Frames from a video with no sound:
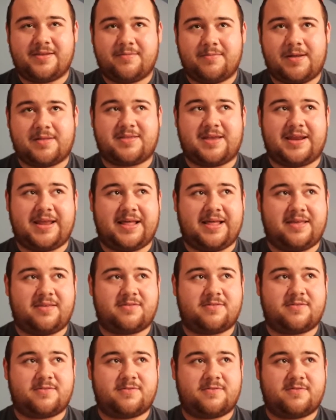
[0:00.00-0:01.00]
Well, technically
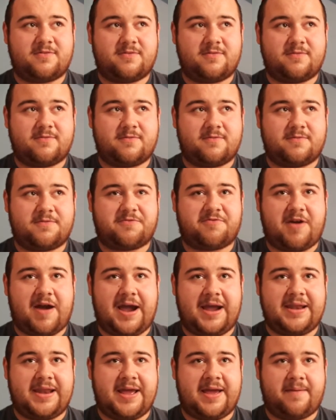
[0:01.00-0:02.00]
it's
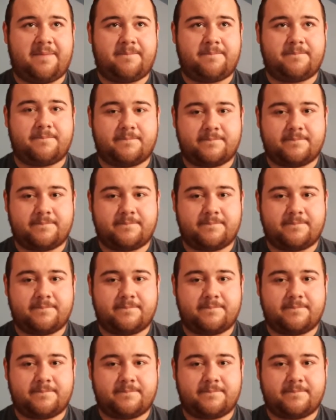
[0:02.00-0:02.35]
Friday.